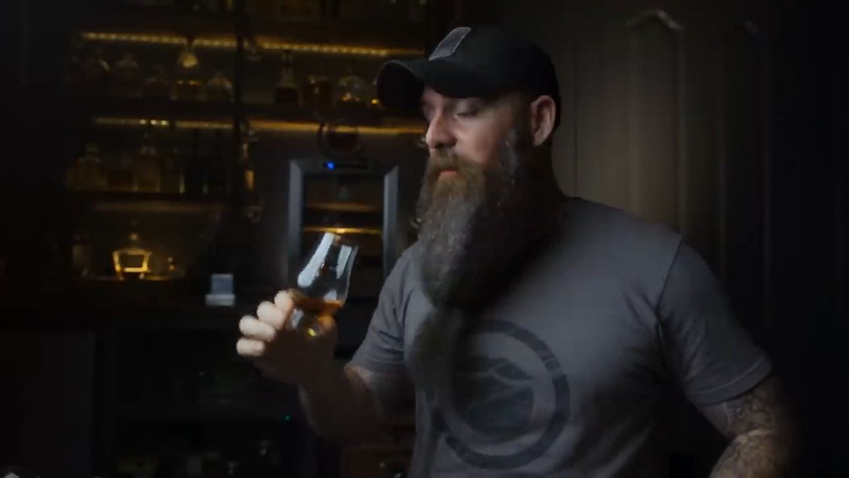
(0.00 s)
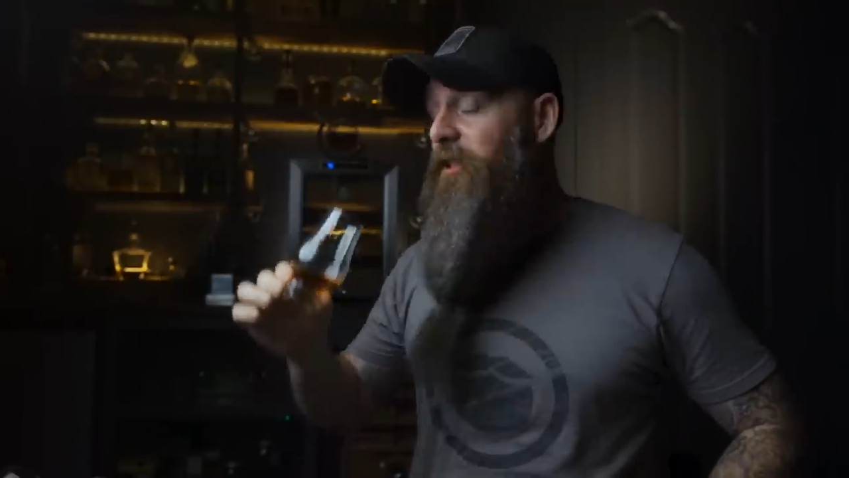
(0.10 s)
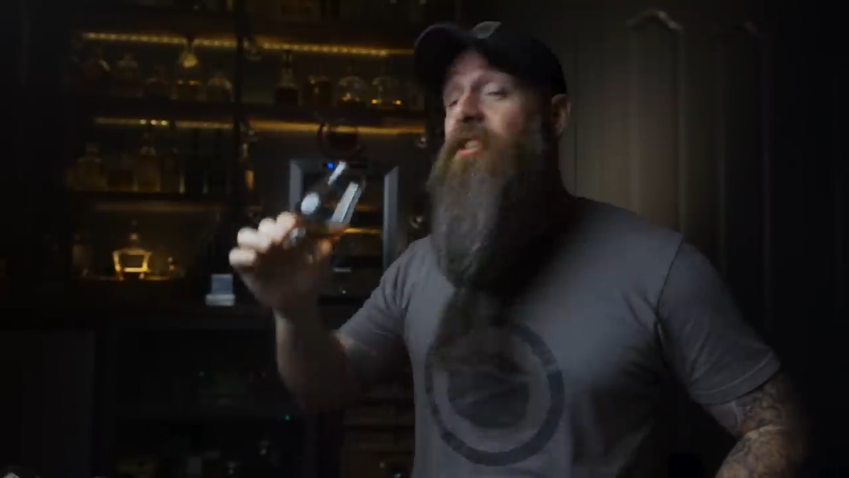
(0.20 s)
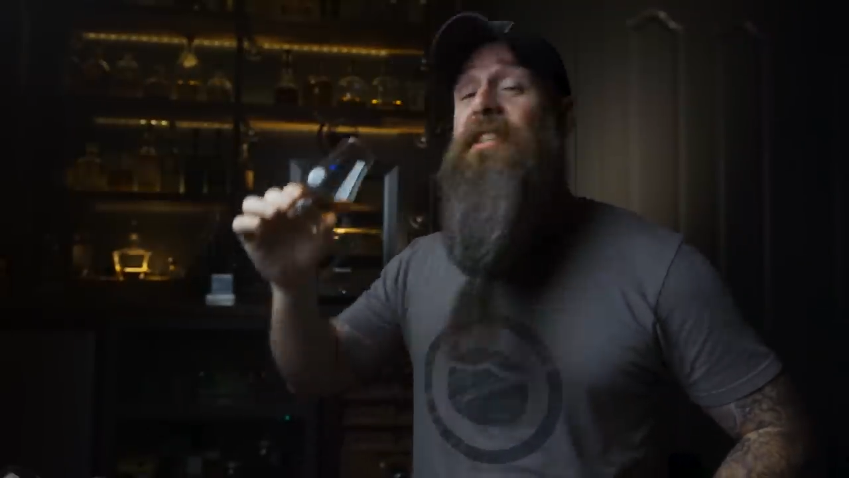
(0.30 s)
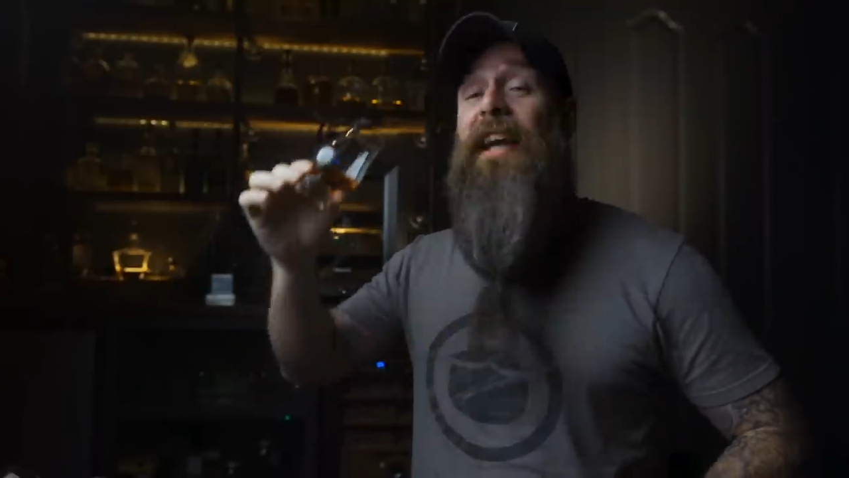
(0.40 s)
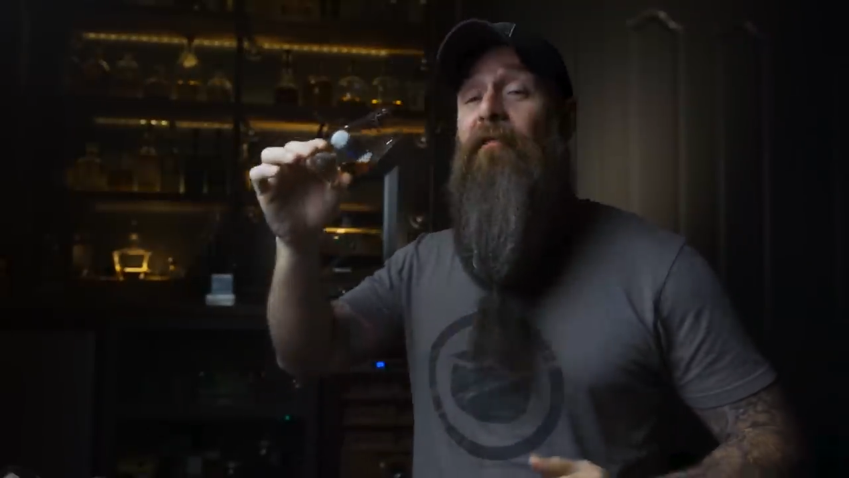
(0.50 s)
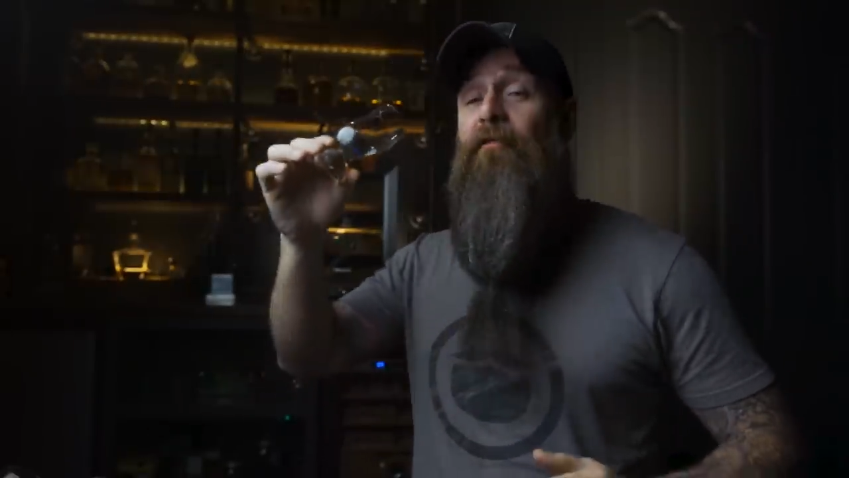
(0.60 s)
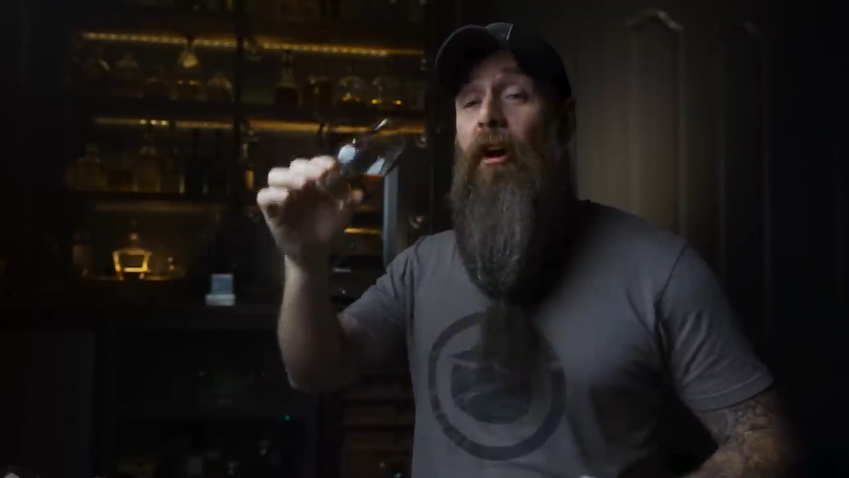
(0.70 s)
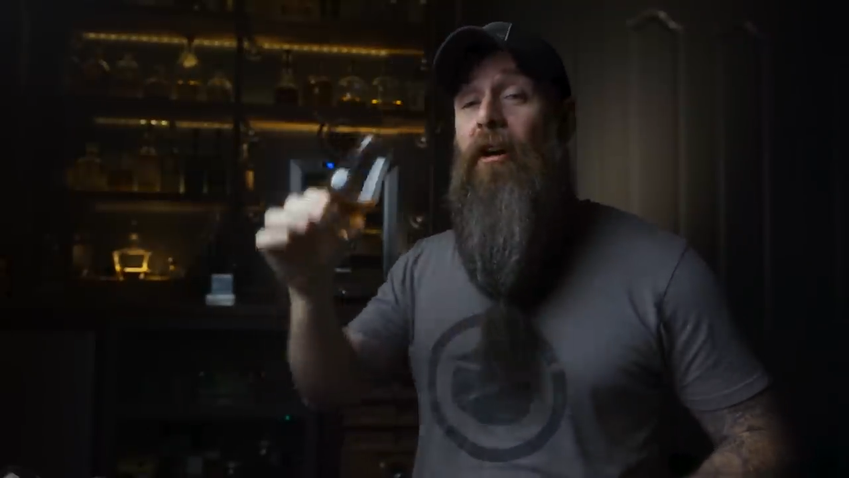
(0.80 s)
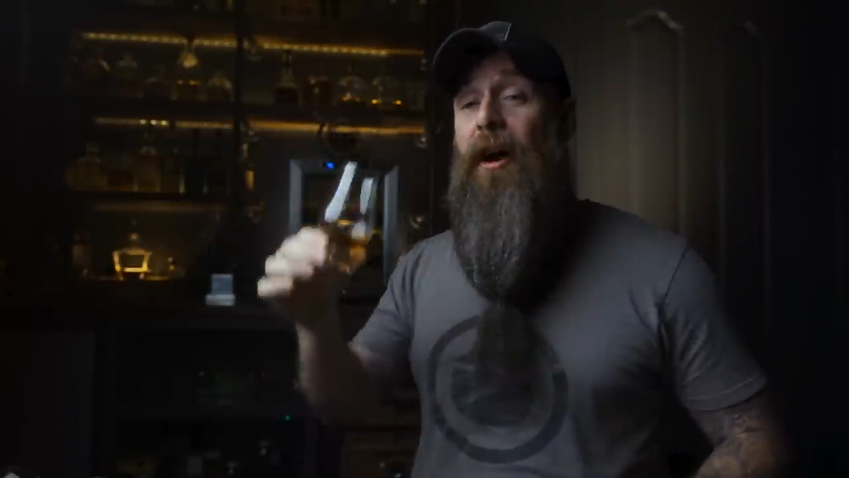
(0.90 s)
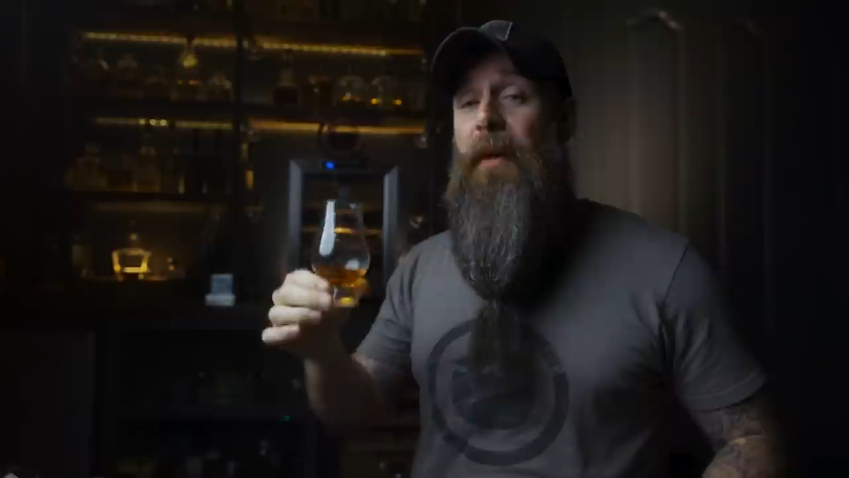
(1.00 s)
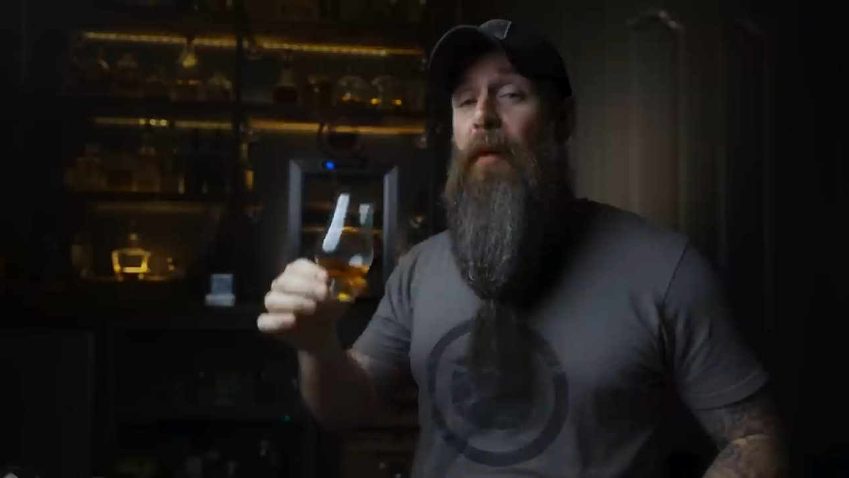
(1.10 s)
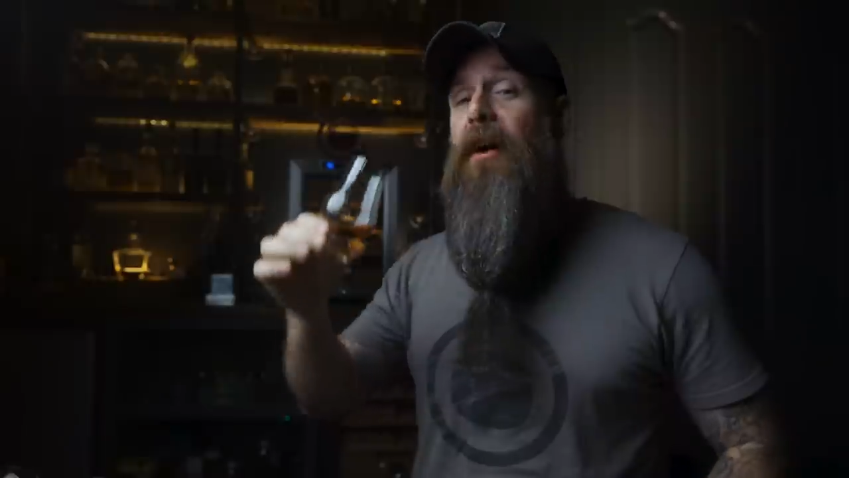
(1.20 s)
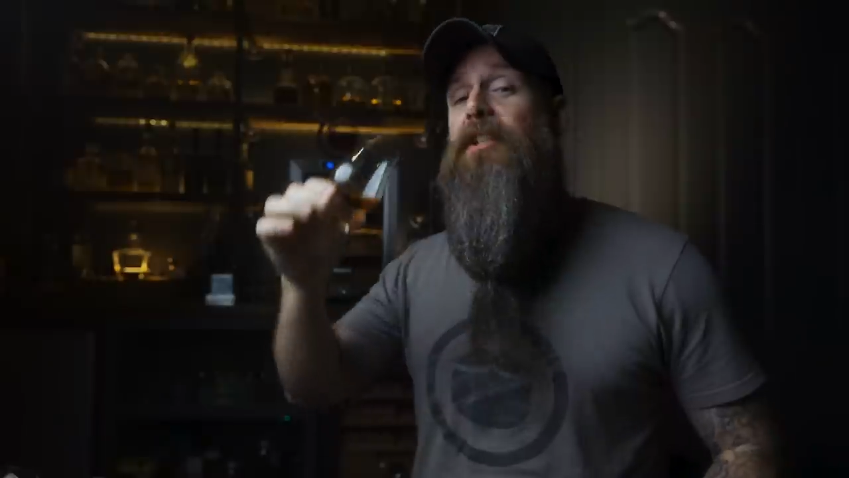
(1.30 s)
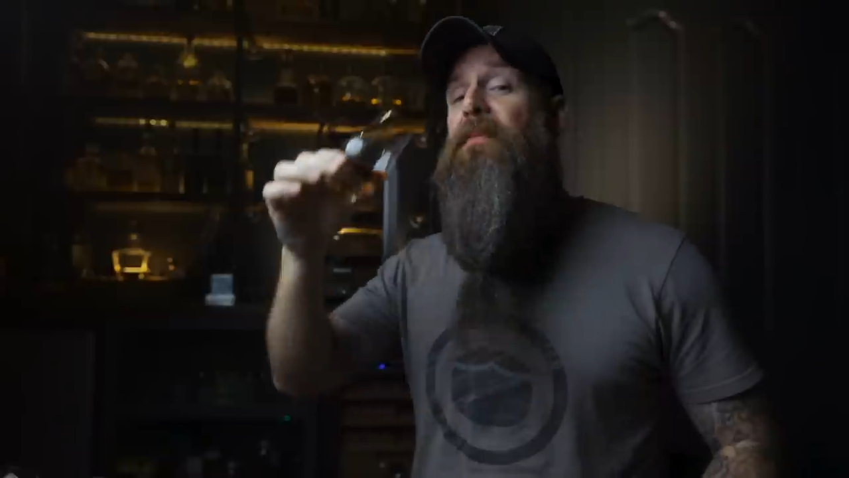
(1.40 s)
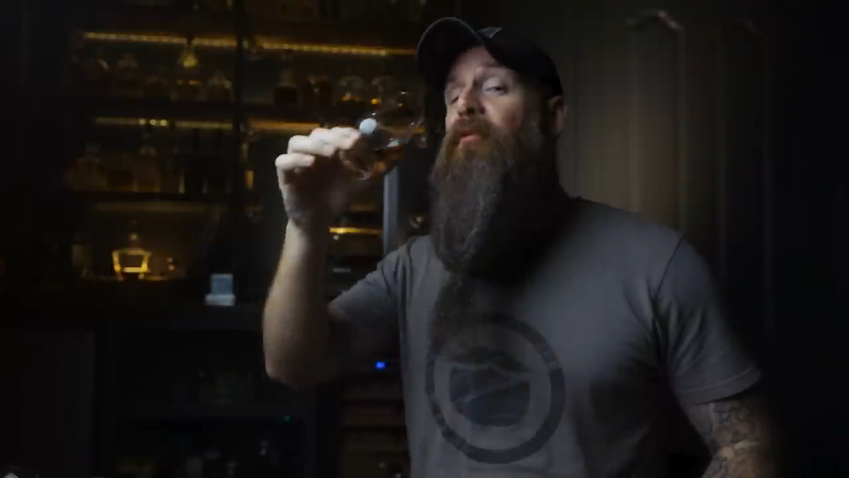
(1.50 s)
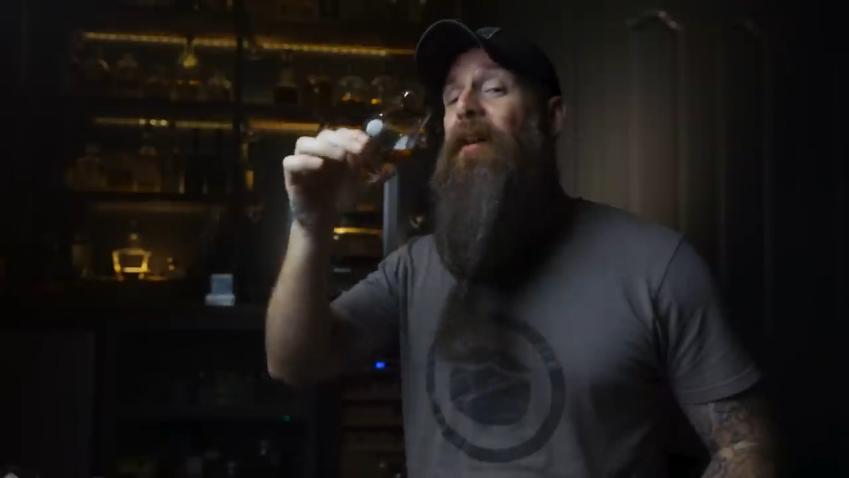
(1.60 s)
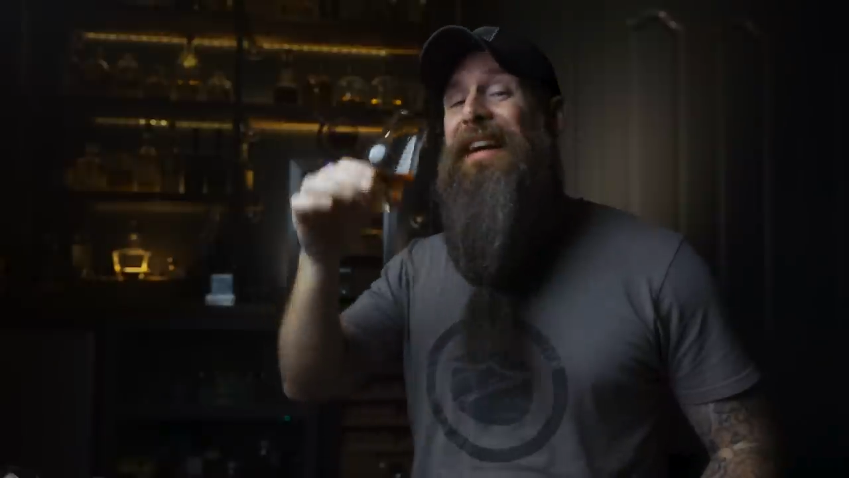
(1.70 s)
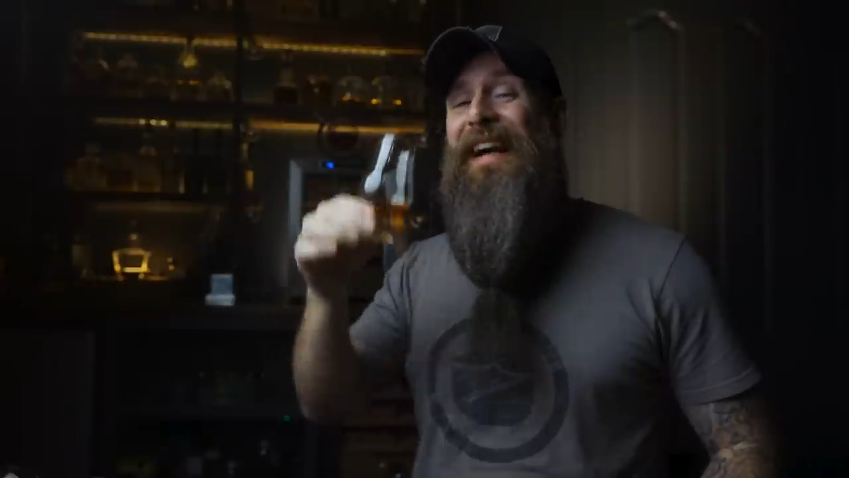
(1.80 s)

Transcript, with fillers: But do you see how far up I was before I